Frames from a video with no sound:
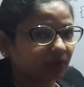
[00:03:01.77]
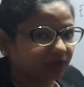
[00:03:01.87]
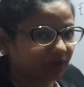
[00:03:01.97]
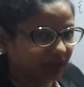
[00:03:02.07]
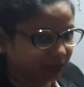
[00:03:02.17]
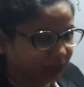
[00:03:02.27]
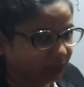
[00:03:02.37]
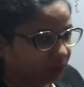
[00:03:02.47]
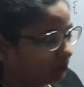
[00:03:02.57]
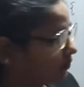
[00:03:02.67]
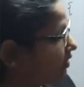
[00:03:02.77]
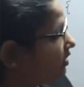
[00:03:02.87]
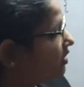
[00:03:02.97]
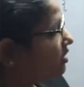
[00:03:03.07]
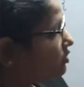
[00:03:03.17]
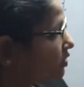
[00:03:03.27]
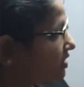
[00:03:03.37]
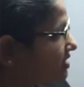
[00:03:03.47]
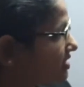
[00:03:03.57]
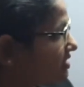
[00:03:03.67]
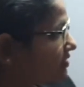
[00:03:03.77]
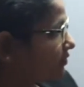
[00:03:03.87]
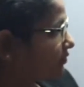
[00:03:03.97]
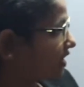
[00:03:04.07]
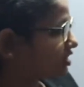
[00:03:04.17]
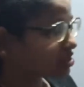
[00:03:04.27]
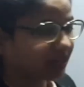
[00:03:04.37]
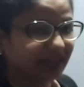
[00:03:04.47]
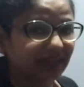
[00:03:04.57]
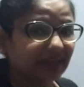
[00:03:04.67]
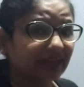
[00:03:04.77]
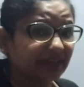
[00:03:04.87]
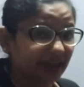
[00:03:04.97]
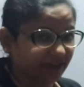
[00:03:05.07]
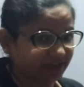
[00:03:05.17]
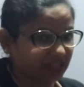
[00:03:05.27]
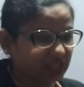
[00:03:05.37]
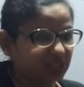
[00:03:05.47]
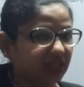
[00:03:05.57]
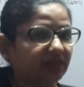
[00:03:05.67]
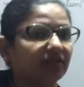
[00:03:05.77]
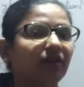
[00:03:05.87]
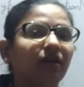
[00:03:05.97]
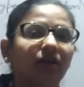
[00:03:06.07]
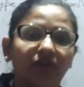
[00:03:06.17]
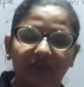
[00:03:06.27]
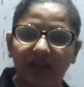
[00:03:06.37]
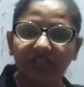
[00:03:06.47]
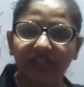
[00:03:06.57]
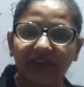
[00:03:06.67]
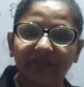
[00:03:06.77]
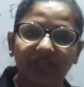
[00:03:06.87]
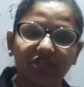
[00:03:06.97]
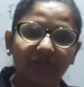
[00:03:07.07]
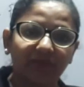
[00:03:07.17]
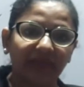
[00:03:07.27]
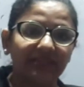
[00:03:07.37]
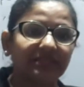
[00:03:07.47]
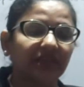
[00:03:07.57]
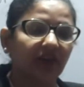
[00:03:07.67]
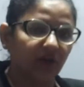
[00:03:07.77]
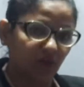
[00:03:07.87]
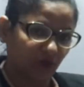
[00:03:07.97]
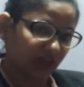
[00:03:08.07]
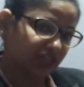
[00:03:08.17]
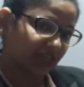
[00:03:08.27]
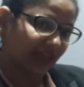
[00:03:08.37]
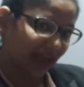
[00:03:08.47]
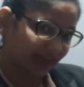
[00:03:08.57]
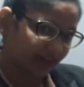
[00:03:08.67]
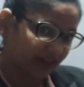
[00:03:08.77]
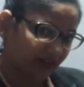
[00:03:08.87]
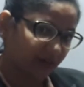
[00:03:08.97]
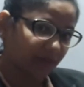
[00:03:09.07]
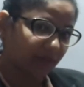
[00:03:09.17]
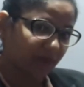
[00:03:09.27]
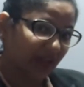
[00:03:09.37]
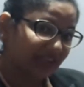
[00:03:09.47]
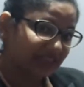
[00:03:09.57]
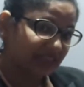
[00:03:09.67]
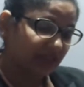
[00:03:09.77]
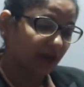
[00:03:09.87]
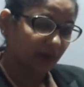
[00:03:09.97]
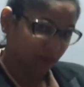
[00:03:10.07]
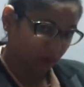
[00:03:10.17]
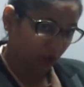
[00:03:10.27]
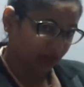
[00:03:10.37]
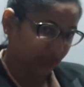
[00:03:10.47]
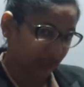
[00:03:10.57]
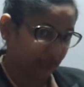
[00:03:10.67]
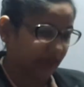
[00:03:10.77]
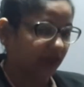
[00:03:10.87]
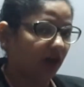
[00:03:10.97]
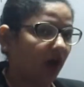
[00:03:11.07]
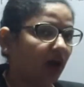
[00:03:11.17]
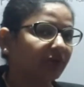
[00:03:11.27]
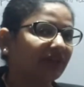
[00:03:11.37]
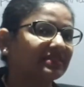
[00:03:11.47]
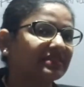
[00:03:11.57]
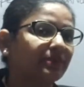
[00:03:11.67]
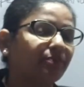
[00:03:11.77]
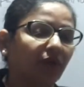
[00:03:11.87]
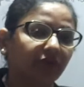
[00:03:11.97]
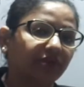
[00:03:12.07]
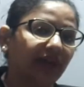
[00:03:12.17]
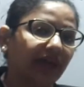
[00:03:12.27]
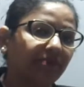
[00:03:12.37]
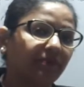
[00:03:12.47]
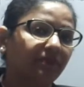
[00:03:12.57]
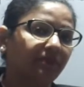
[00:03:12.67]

value. So this is function definition. Function definition means function header plus body, or you can say prototype,